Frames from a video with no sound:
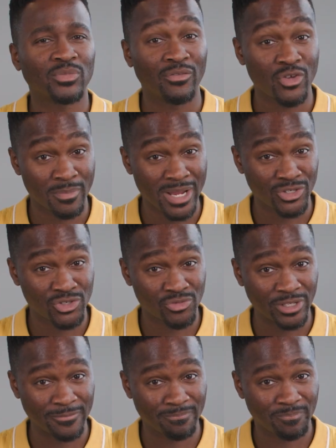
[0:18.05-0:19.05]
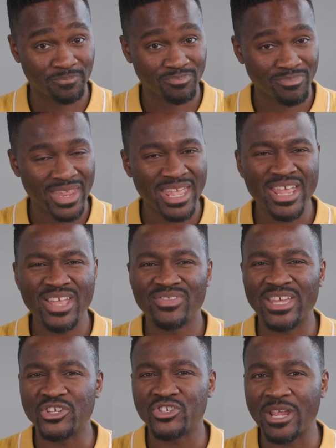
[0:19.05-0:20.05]
of your main street.
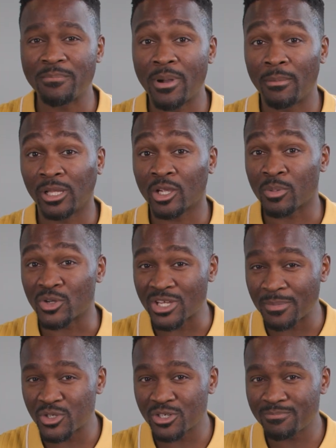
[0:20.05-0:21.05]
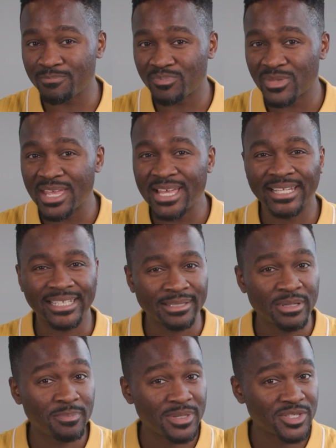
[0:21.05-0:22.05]
They shape public perception,
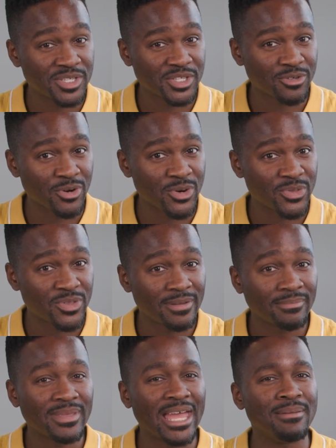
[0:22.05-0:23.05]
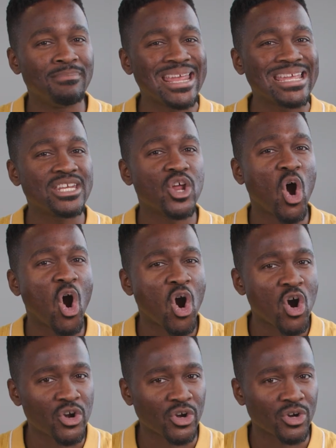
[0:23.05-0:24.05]
limit business growth, and make it
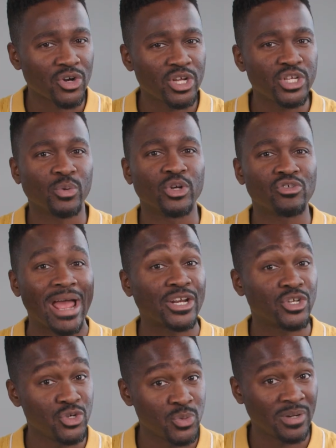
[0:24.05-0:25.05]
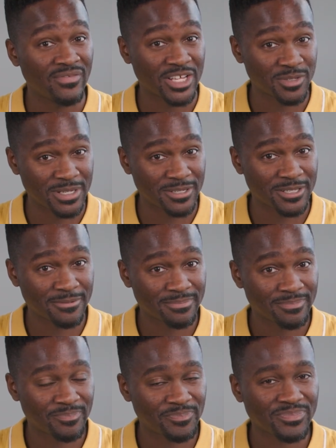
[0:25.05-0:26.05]
harder to attract new investment.
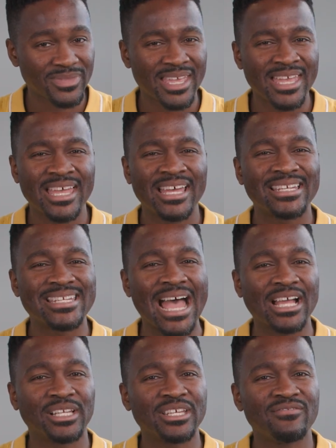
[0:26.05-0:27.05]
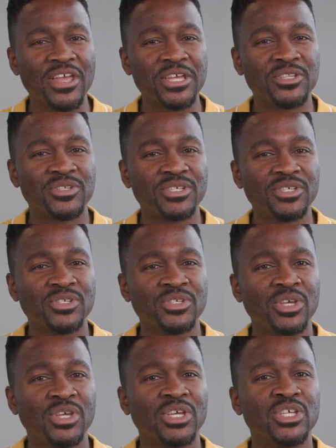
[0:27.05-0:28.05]
Tackling vacancies
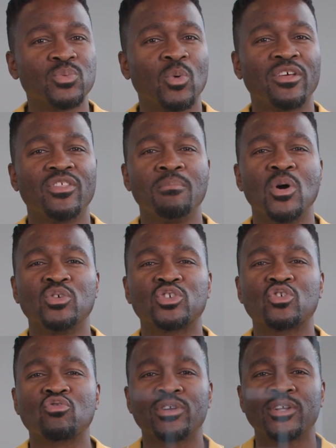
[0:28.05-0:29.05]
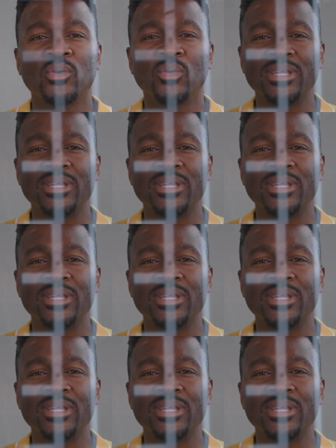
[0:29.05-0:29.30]
is one of the most critical